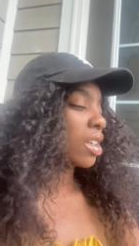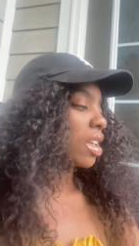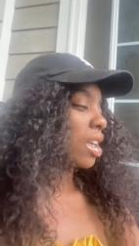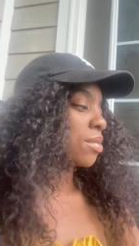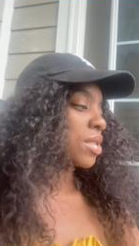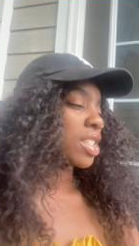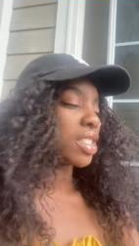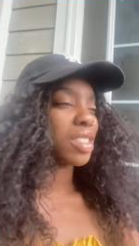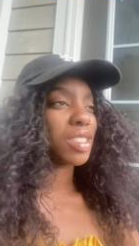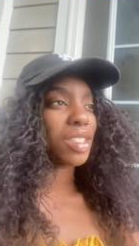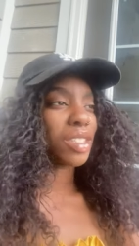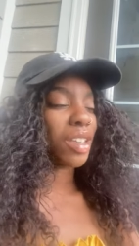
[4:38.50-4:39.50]
i'm just
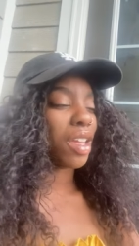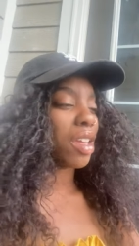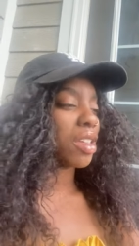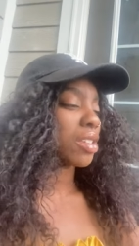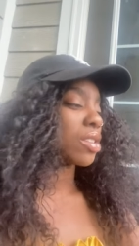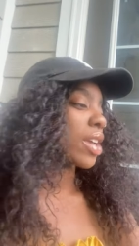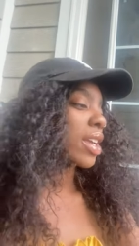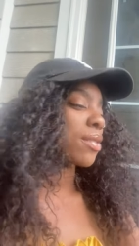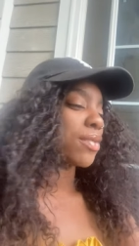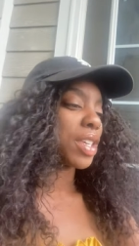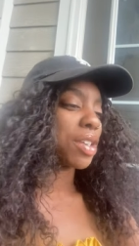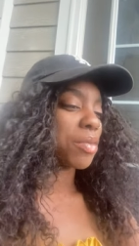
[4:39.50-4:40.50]
trying to
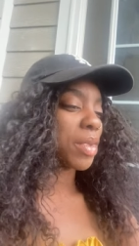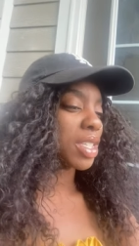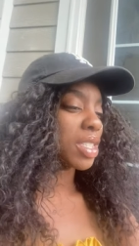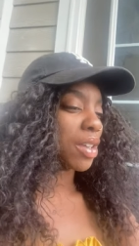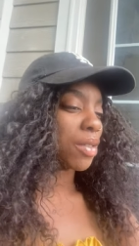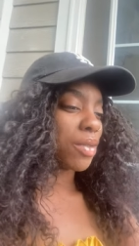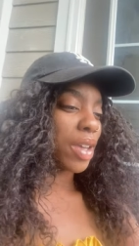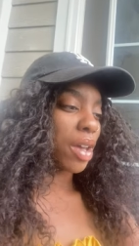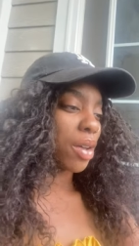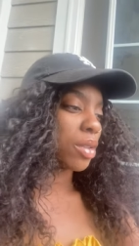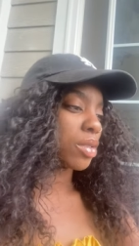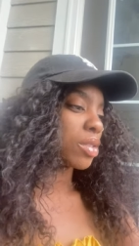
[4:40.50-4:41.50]
figure myself
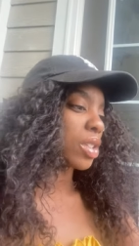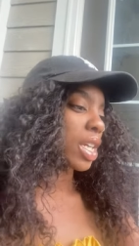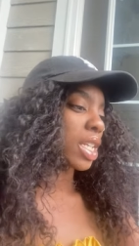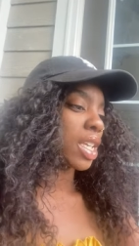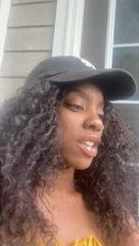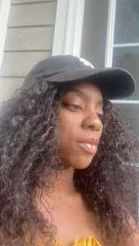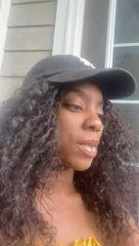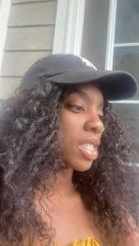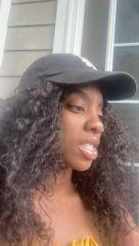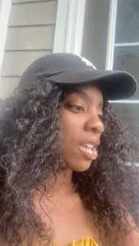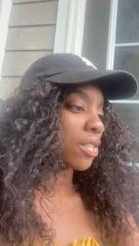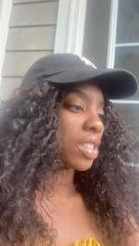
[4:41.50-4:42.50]
out, trying to give
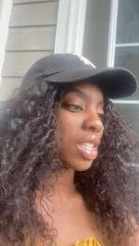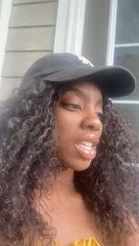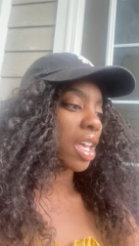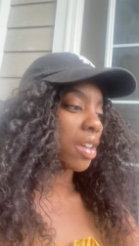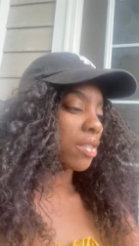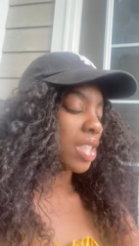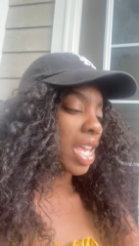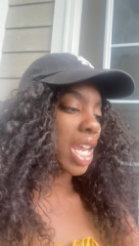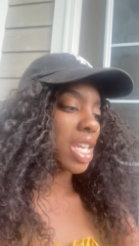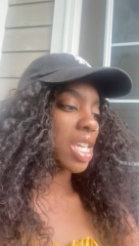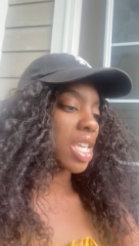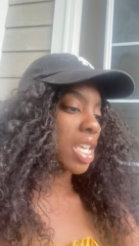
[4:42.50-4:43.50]
myself the love that I
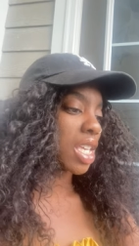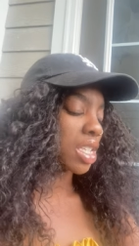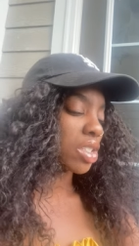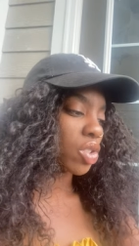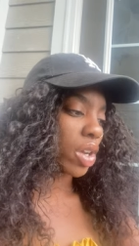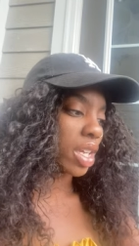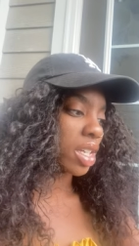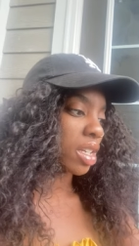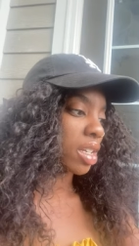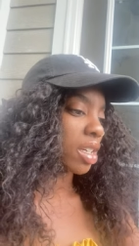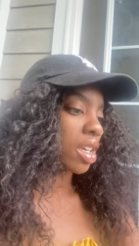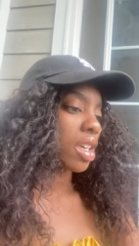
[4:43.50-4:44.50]
need, trying
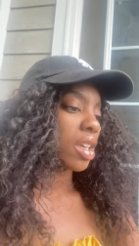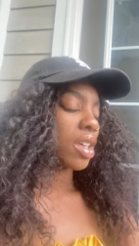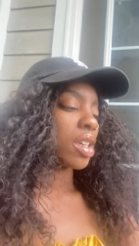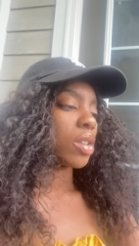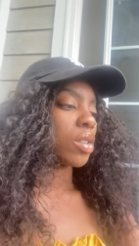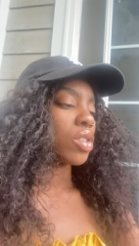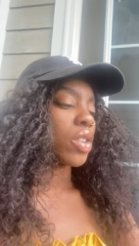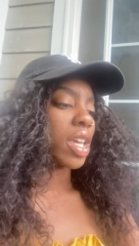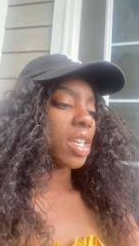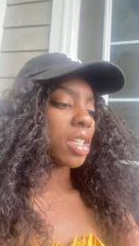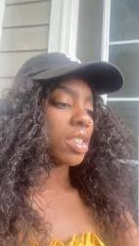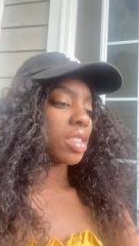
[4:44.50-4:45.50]
to try
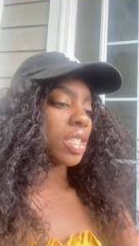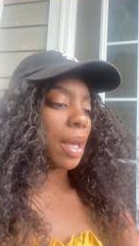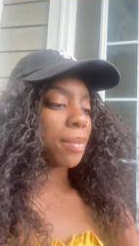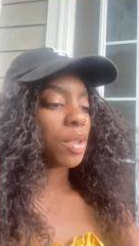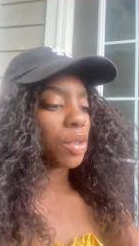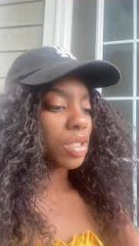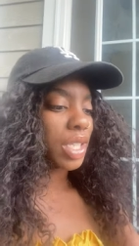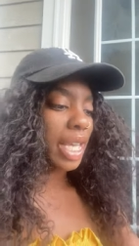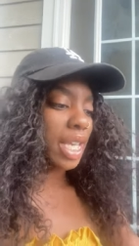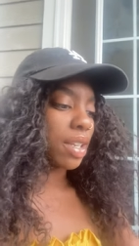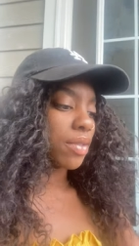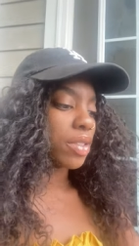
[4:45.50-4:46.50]
to stop those
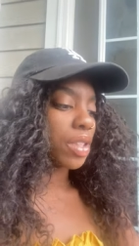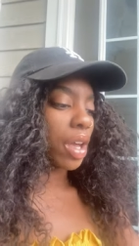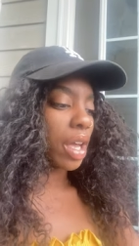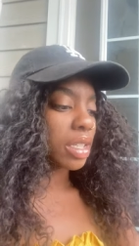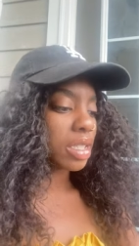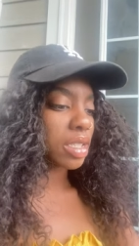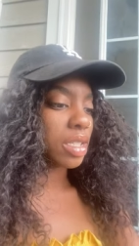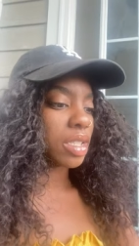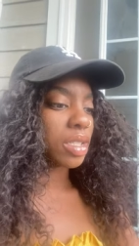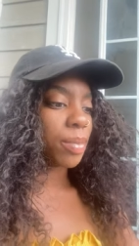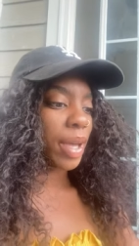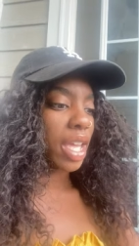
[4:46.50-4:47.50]
negative thoughts
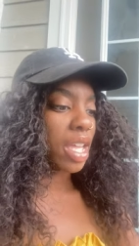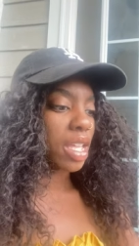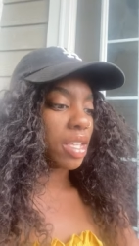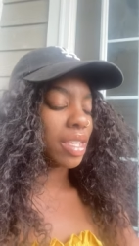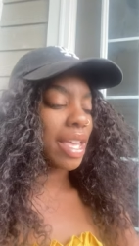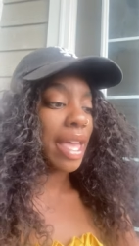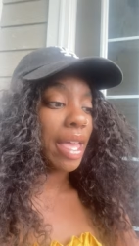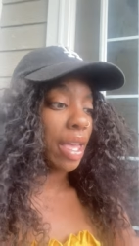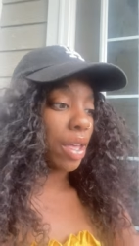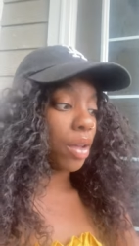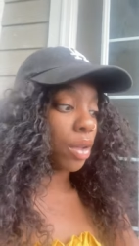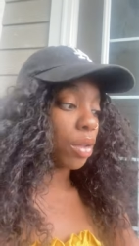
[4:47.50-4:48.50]
despite the
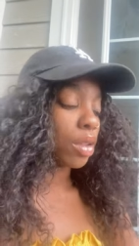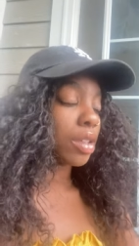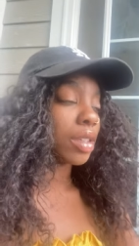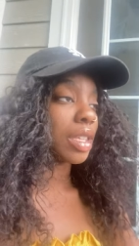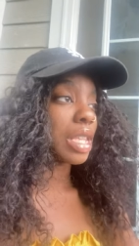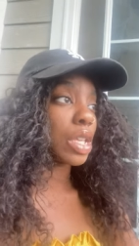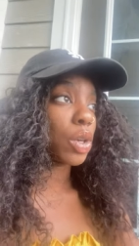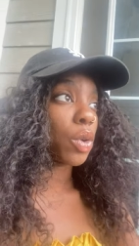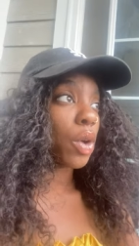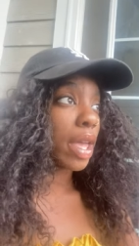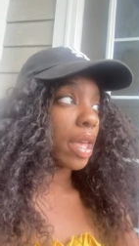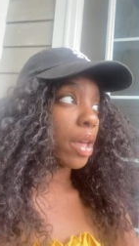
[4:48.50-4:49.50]
hell, the literal
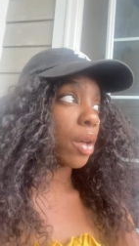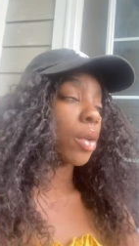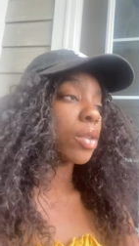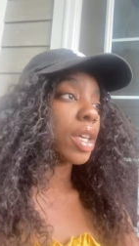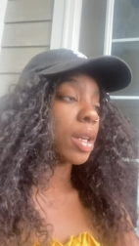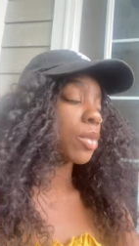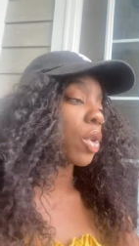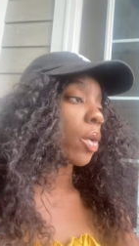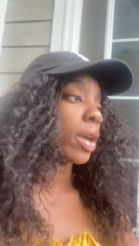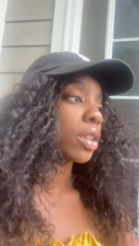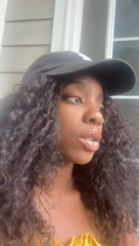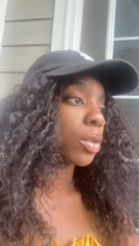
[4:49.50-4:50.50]
hell that I'm
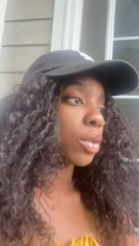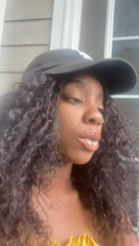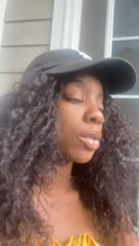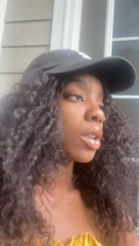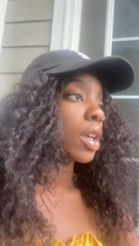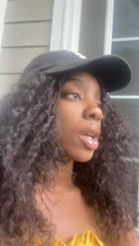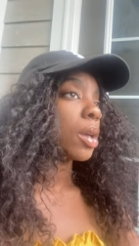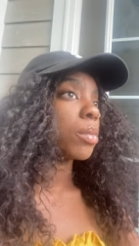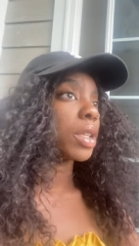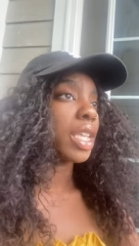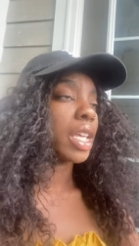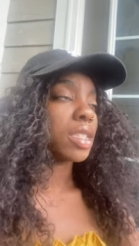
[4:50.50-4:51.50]
going through.
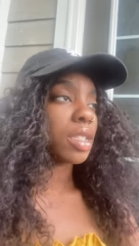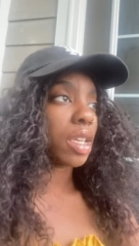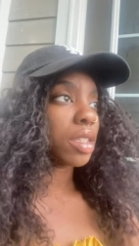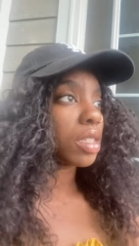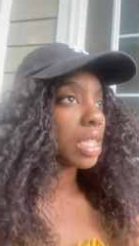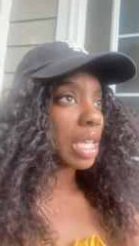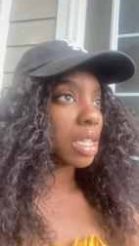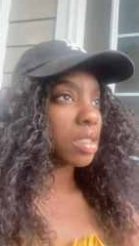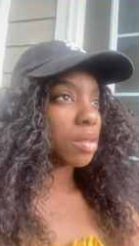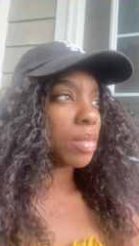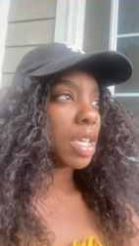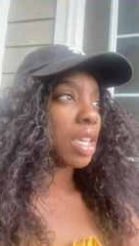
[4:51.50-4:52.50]
But that's another thing
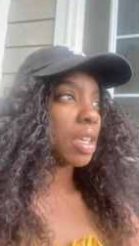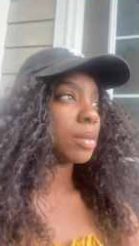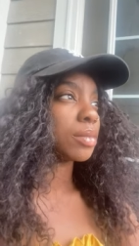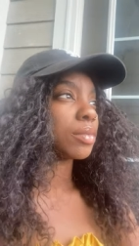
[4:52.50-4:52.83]
to be